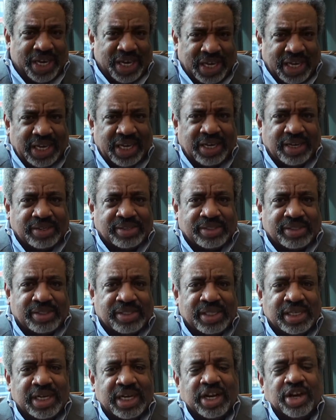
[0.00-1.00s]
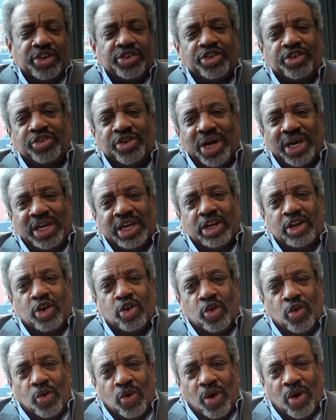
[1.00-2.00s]
be healed so
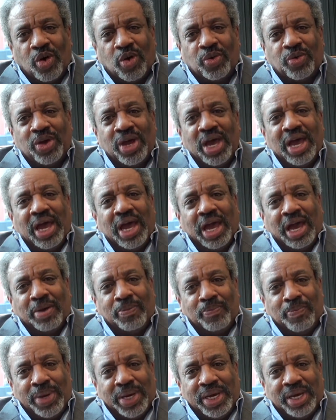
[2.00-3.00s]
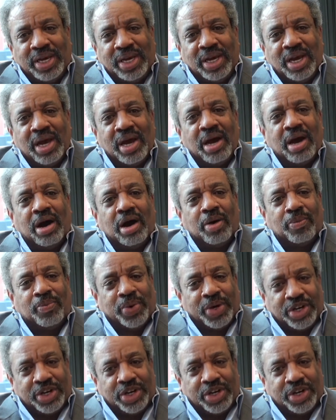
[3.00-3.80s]
they can go on and be